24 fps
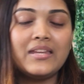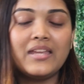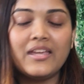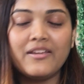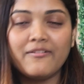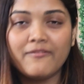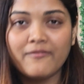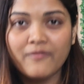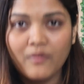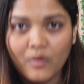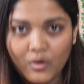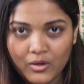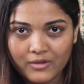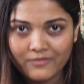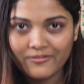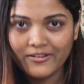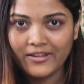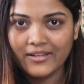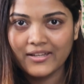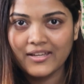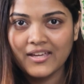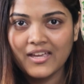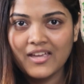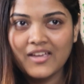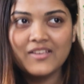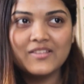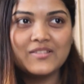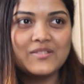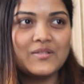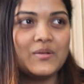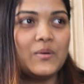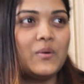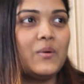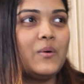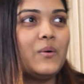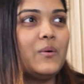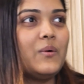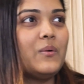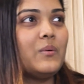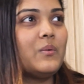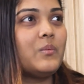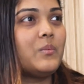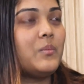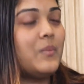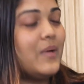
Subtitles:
evolving. So